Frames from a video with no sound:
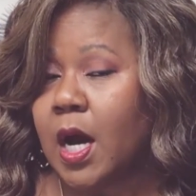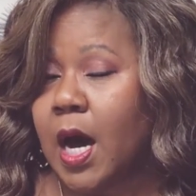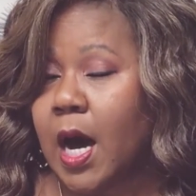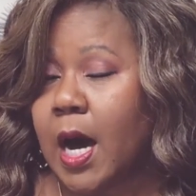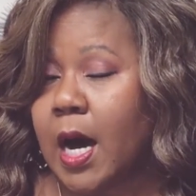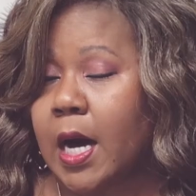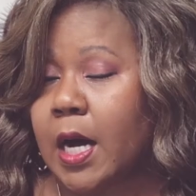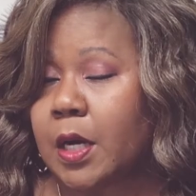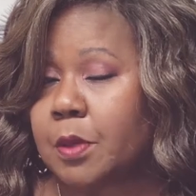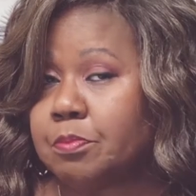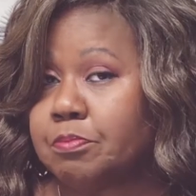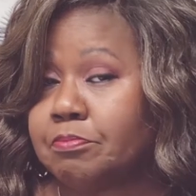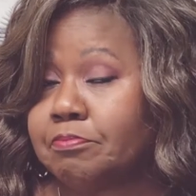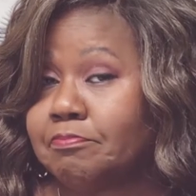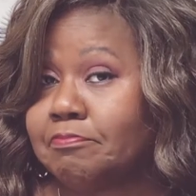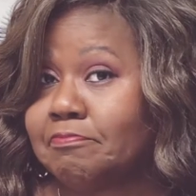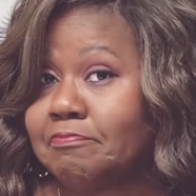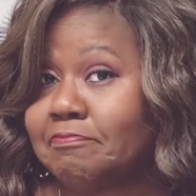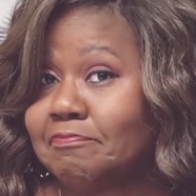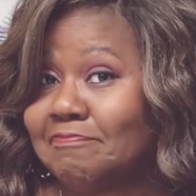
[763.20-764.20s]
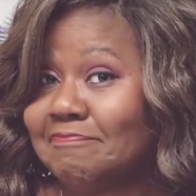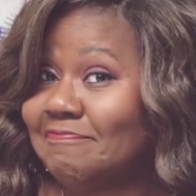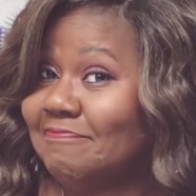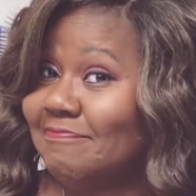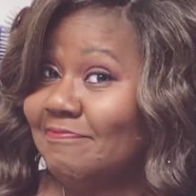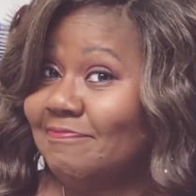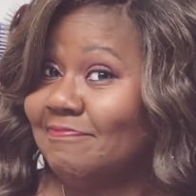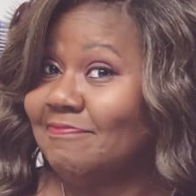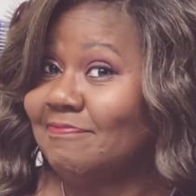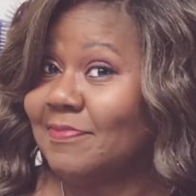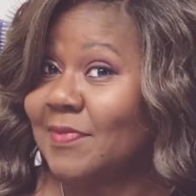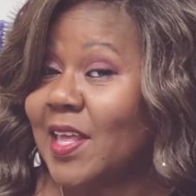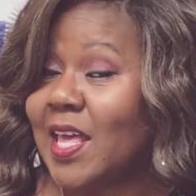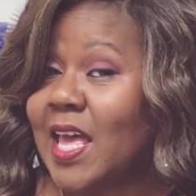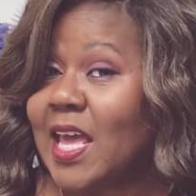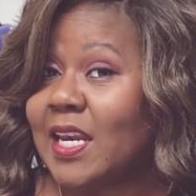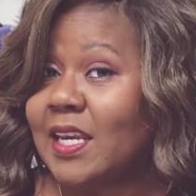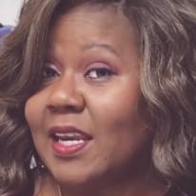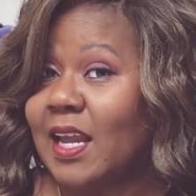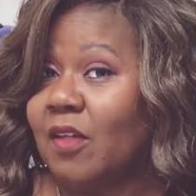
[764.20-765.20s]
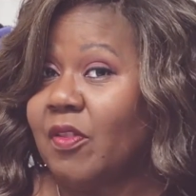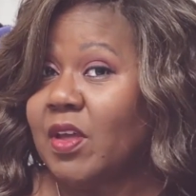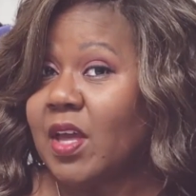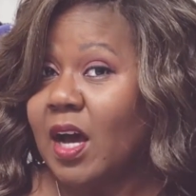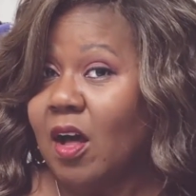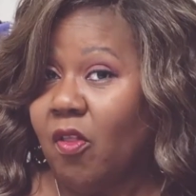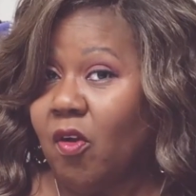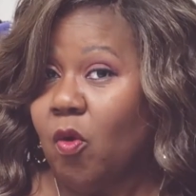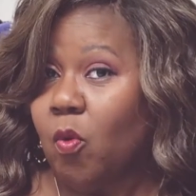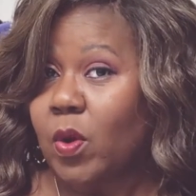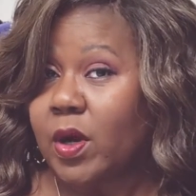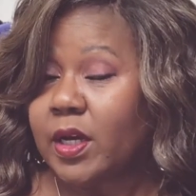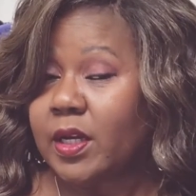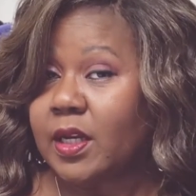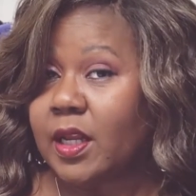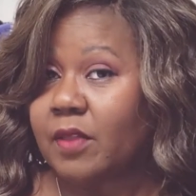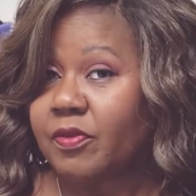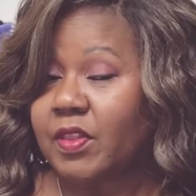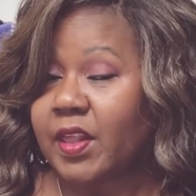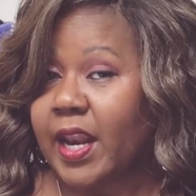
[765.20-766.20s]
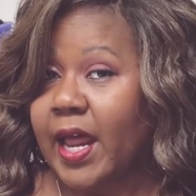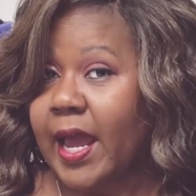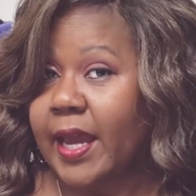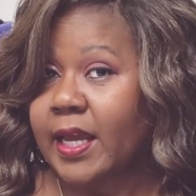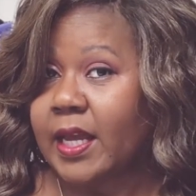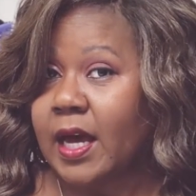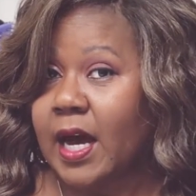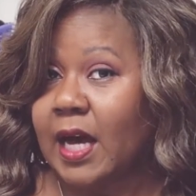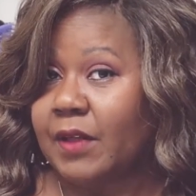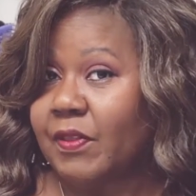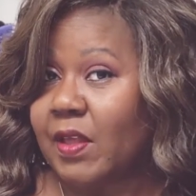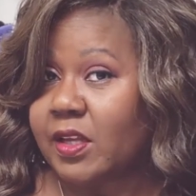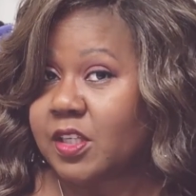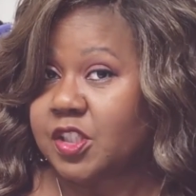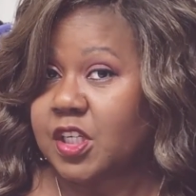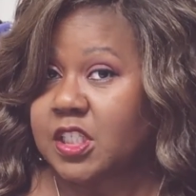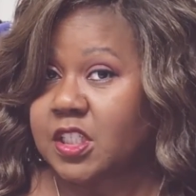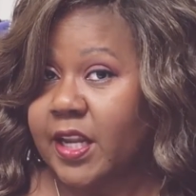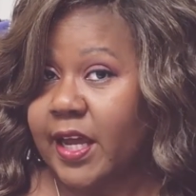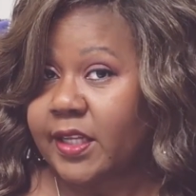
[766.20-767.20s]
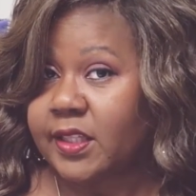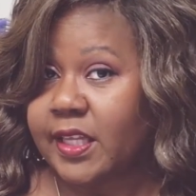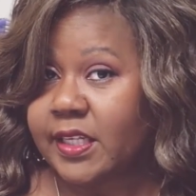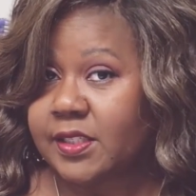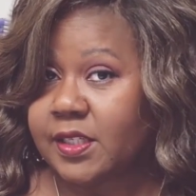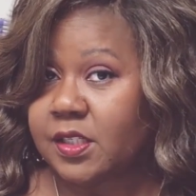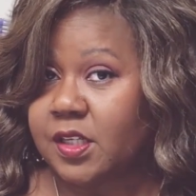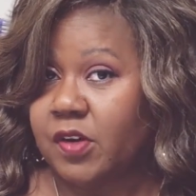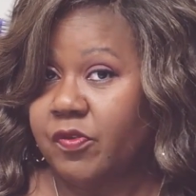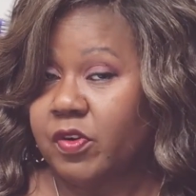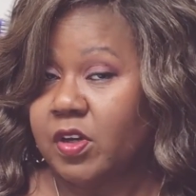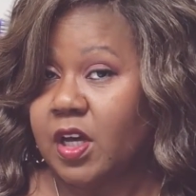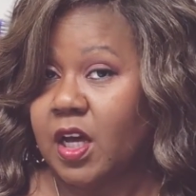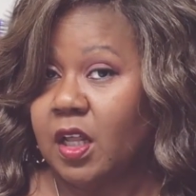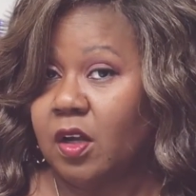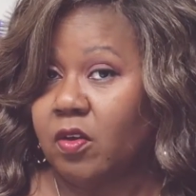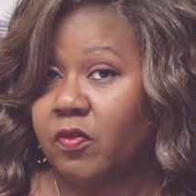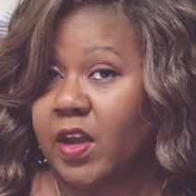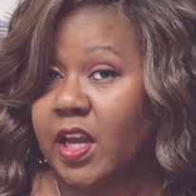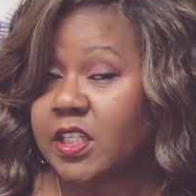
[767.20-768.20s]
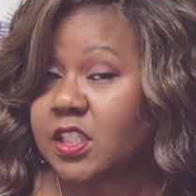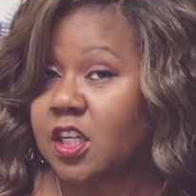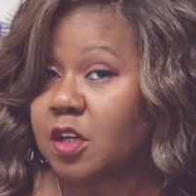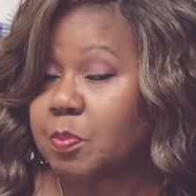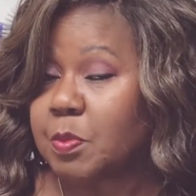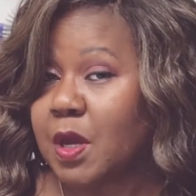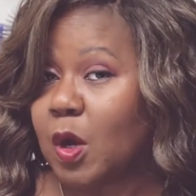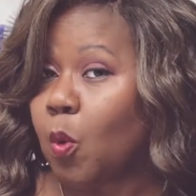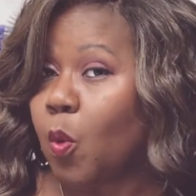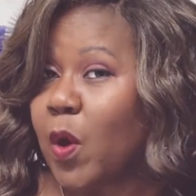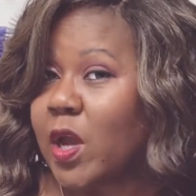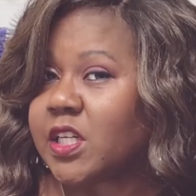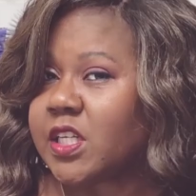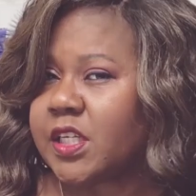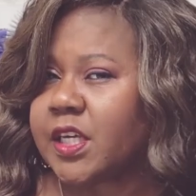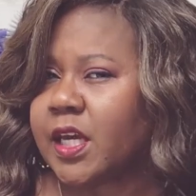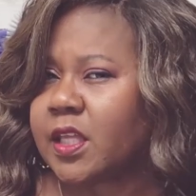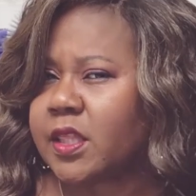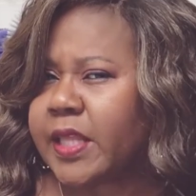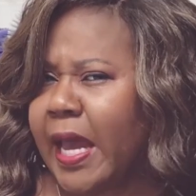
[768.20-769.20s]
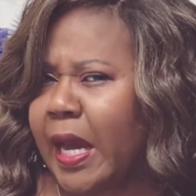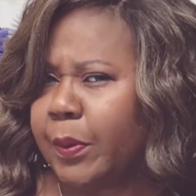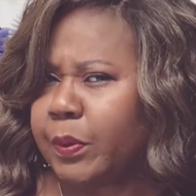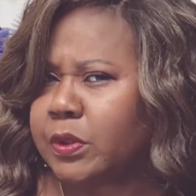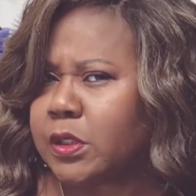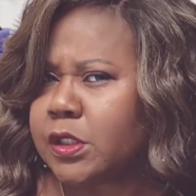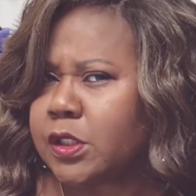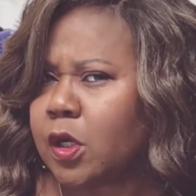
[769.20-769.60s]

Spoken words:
now the other one that I got that's just like this, a different color, it took me a week to get that one.